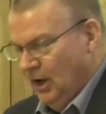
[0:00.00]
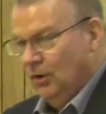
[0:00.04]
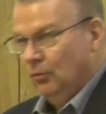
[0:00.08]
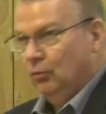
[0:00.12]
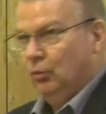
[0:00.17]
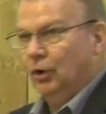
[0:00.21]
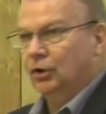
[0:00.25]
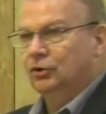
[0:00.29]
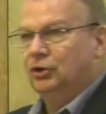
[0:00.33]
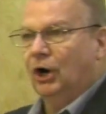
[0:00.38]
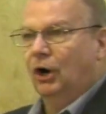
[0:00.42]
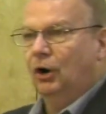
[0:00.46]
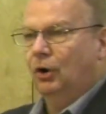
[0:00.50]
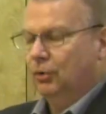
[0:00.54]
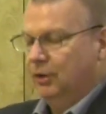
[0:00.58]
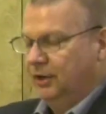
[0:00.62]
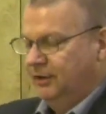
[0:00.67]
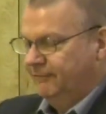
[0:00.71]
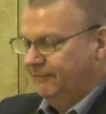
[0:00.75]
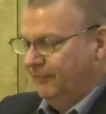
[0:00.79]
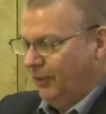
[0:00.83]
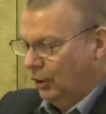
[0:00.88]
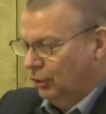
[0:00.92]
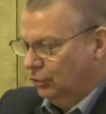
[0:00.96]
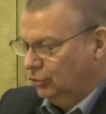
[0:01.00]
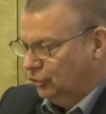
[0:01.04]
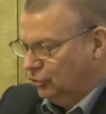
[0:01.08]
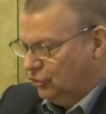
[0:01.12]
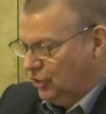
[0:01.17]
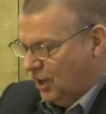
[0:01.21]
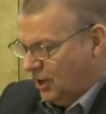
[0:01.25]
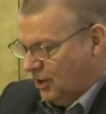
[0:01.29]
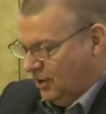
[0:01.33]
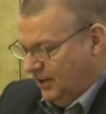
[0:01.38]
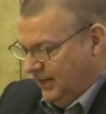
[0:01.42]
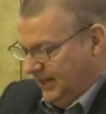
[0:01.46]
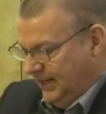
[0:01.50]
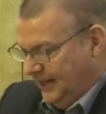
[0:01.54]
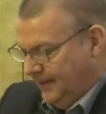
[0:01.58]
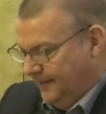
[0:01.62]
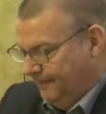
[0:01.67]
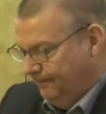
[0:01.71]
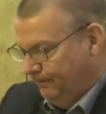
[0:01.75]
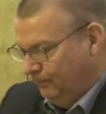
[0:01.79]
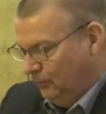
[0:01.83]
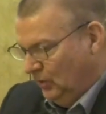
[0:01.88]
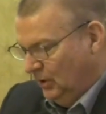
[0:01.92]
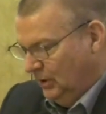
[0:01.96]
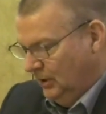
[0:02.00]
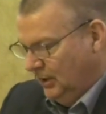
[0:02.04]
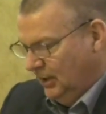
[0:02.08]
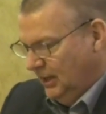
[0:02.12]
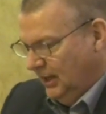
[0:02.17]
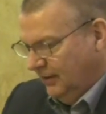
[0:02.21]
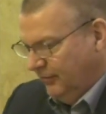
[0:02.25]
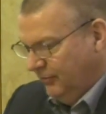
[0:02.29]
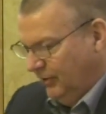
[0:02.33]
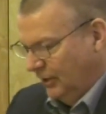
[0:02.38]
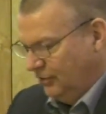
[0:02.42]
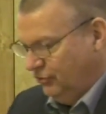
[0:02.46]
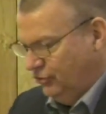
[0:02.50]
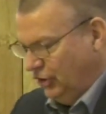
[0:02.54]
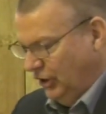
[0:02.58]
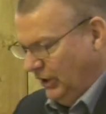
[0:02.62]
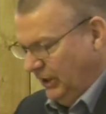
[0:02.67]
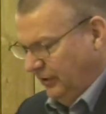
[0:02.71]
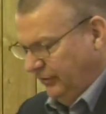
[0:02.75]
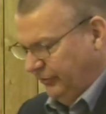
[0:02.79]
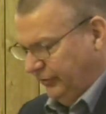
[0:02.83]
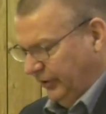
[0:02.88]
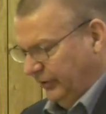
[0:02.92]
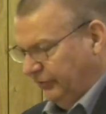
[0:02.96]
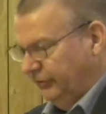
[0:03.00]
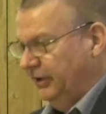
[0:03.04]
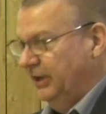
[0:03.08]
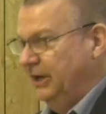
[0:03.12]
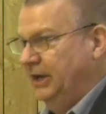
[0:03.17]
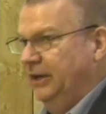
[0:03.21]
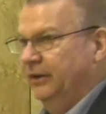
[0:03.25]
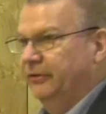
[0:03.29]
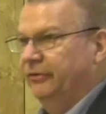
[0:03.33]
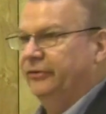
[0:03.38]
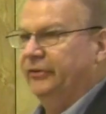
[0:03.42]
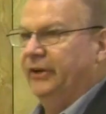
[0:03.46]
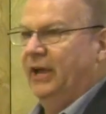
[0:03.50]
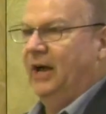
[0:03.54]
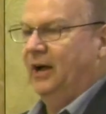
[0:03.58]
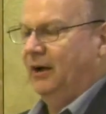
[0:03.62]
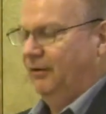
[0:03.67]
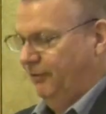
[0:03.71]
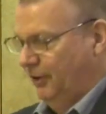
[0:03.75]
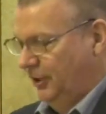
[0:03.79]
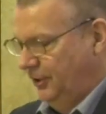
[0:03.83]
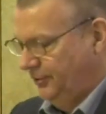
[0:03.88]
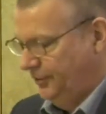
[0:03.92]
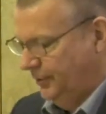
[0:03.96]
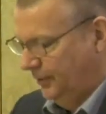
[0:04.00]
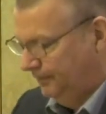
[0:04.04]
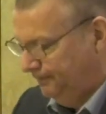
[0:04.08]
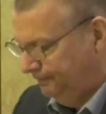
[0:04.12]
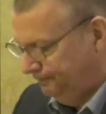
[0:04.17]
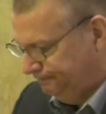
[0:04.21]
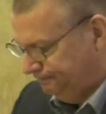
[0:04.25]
We're told in verse 30 that Jesus is salvation.